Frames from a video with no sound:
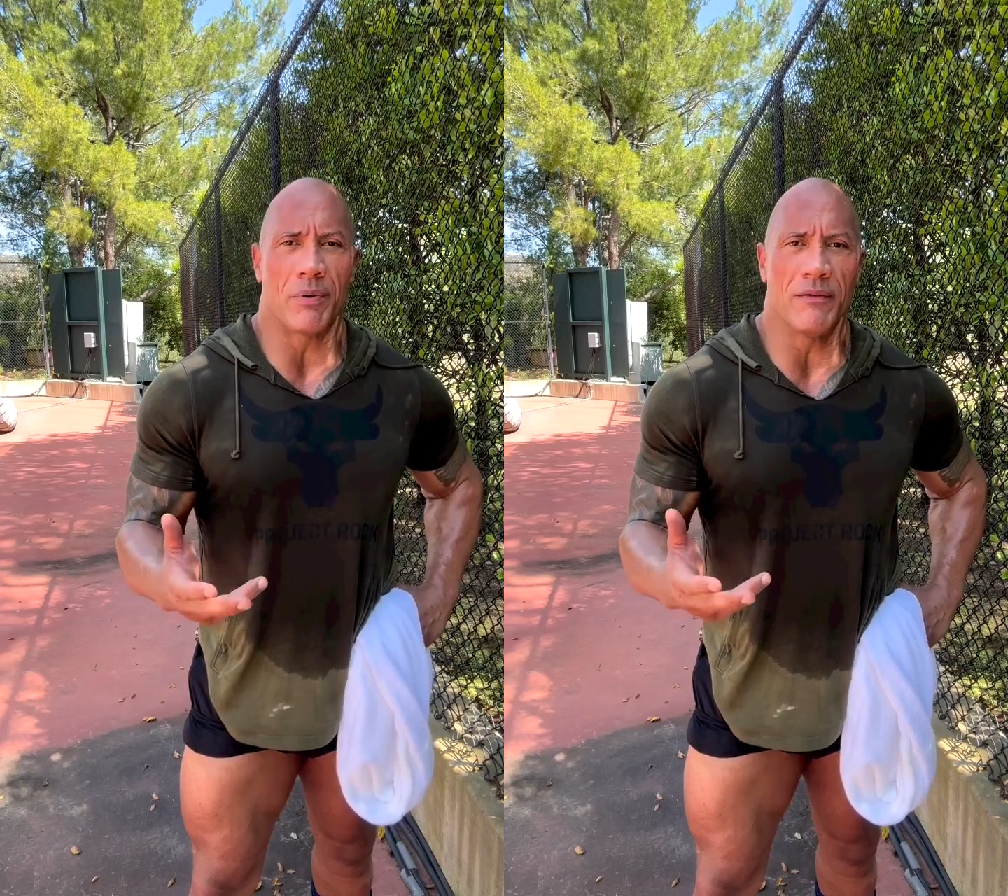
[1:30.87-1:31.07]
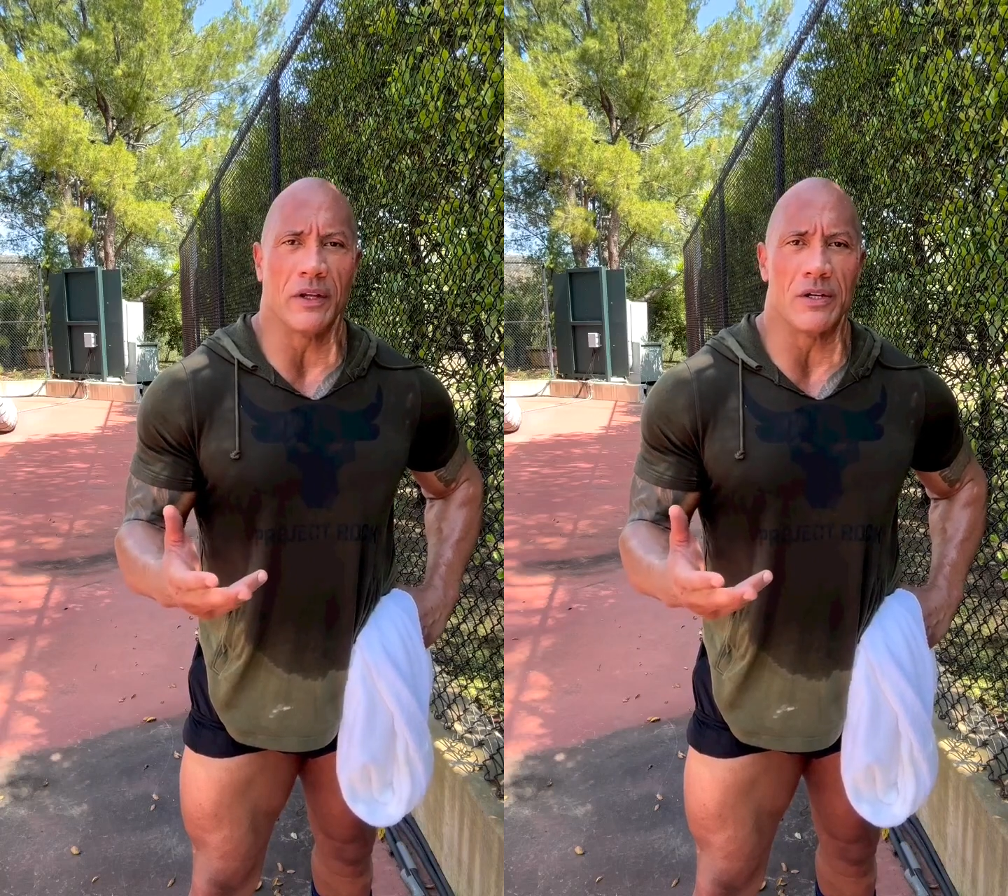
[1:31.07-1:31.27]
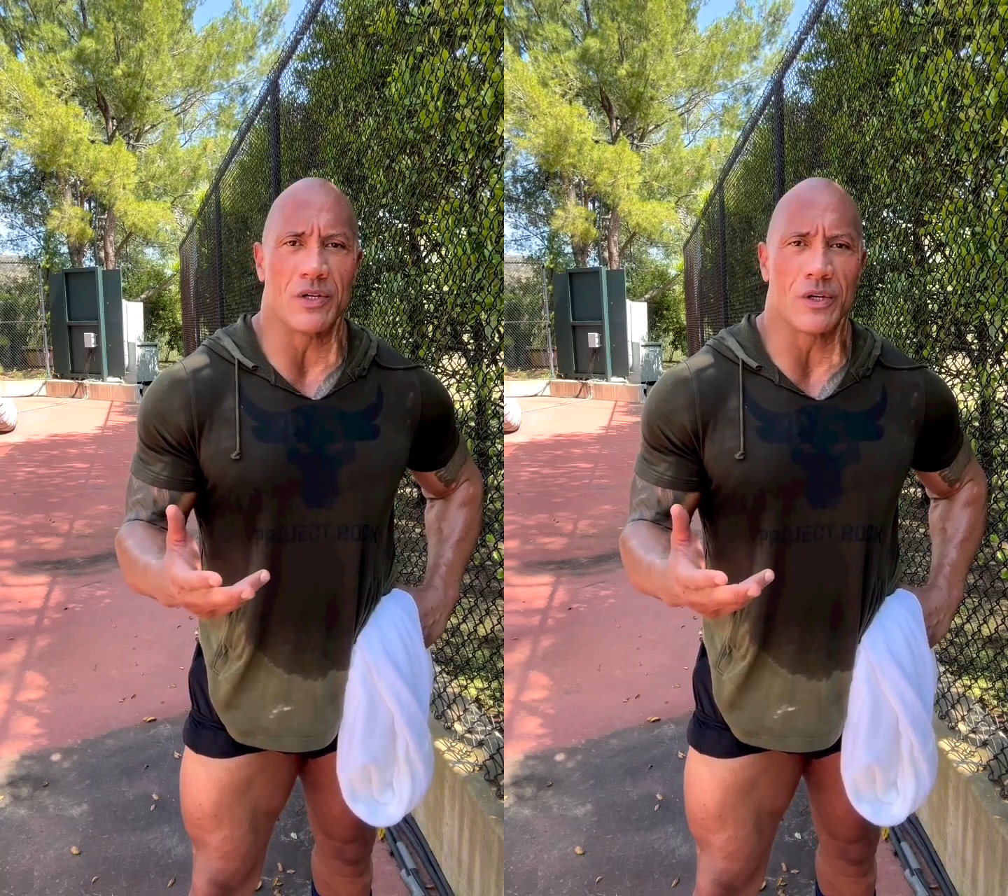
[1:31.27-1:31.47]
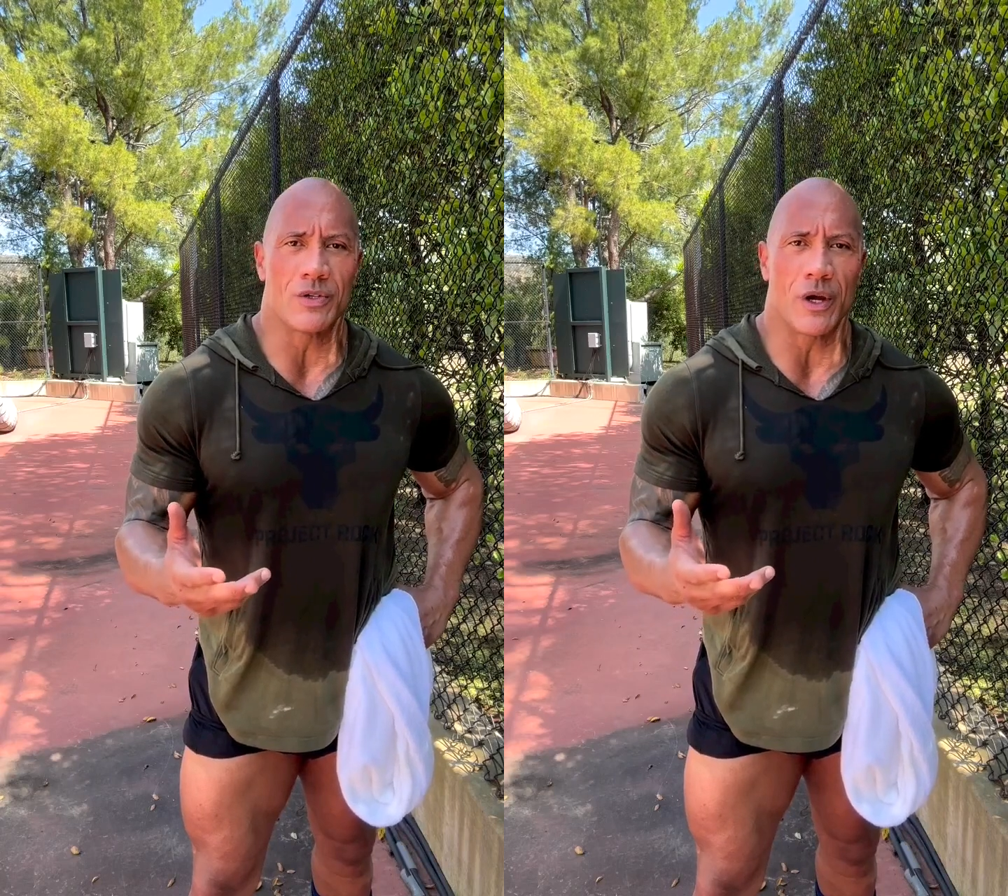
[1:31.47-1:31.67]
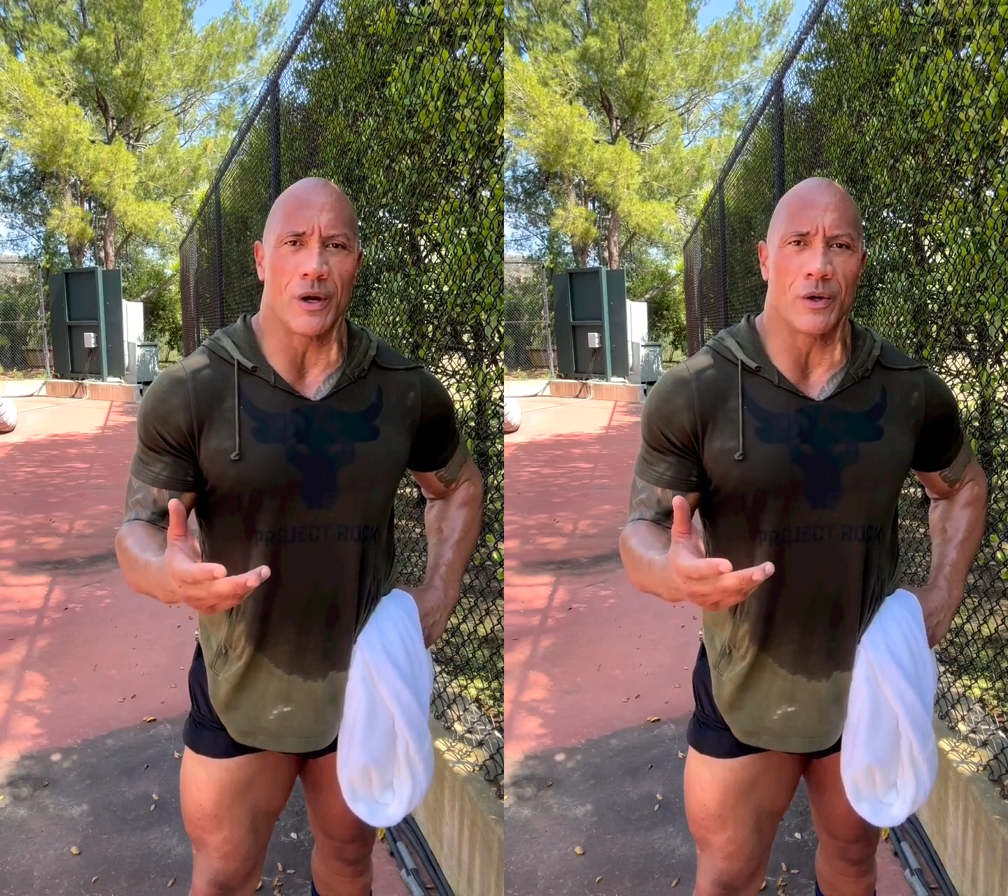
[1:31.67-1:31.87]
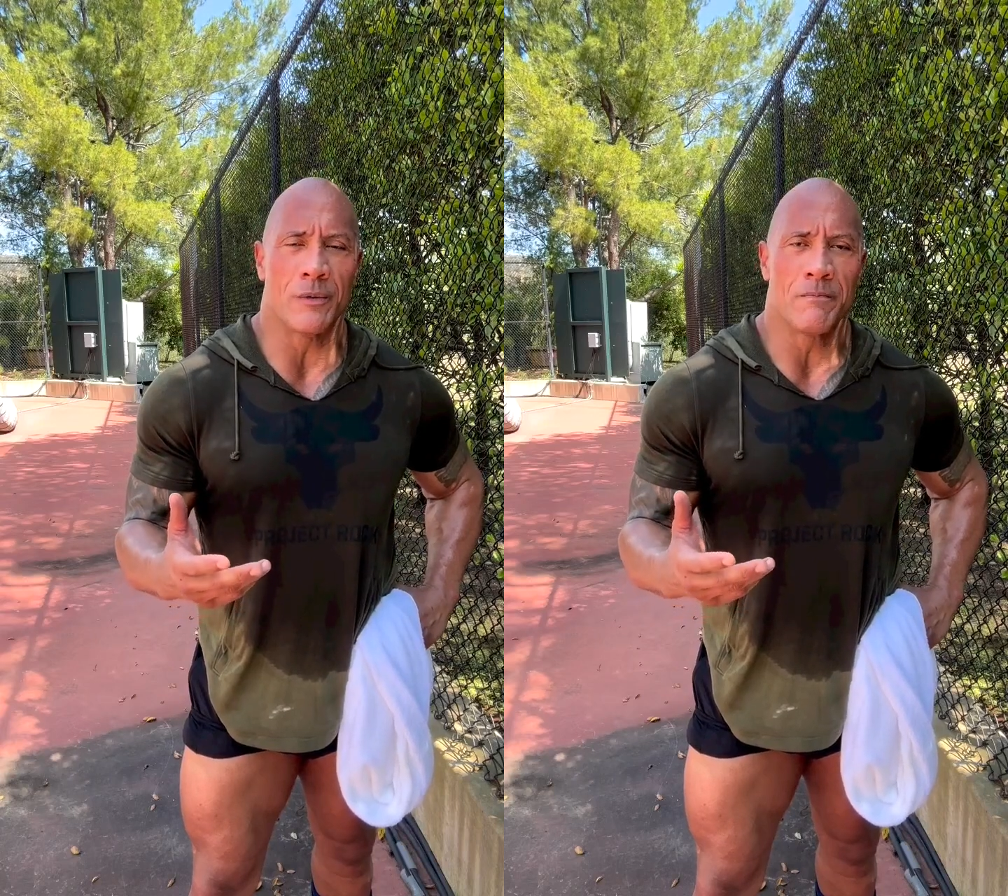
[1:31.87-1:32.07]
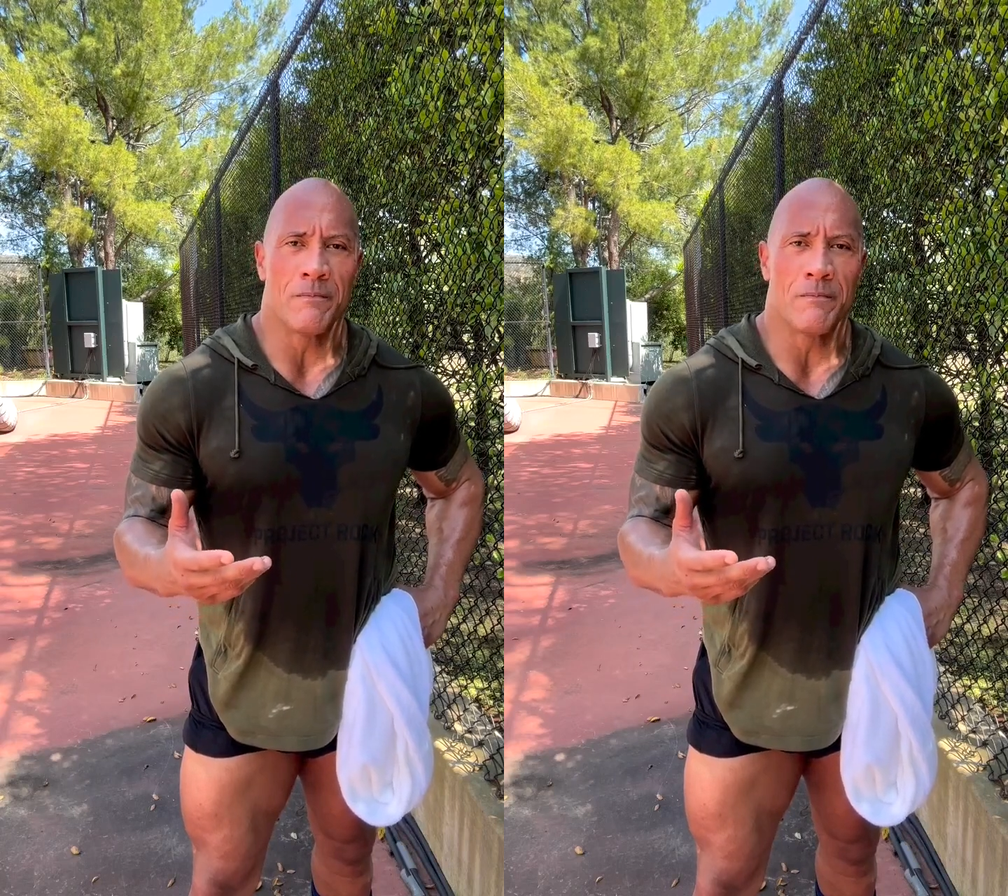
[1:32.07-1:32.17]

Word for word: privilege. So